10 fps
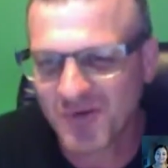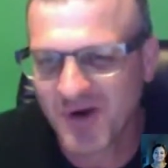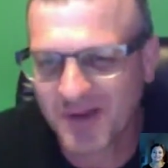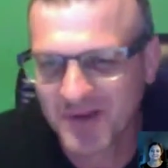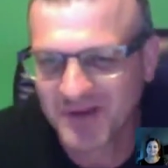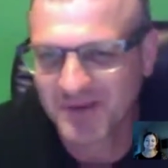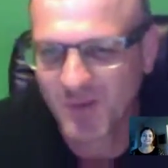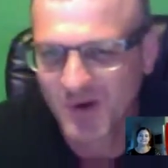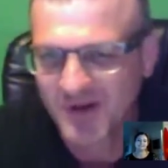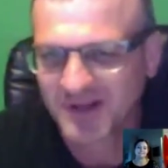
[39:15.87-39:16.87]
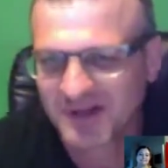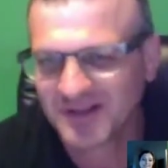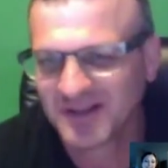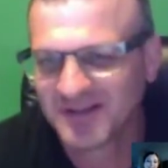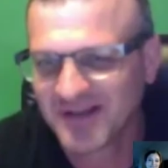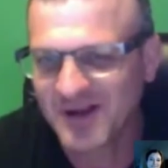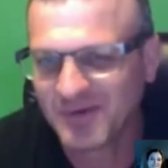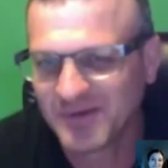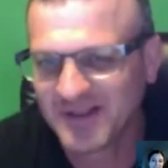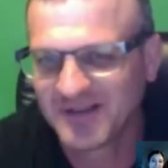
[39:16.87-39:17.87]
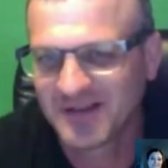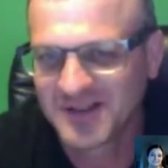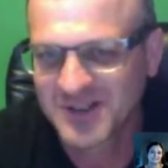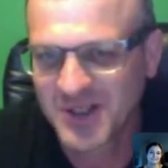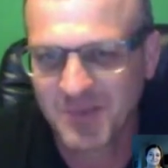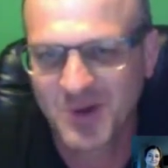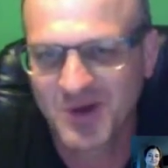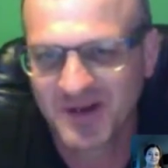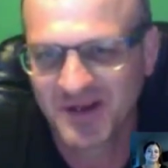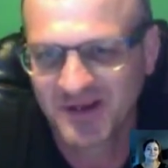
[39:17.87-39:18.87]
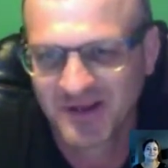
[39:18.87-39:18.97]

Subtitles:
up and the more you dial into this community,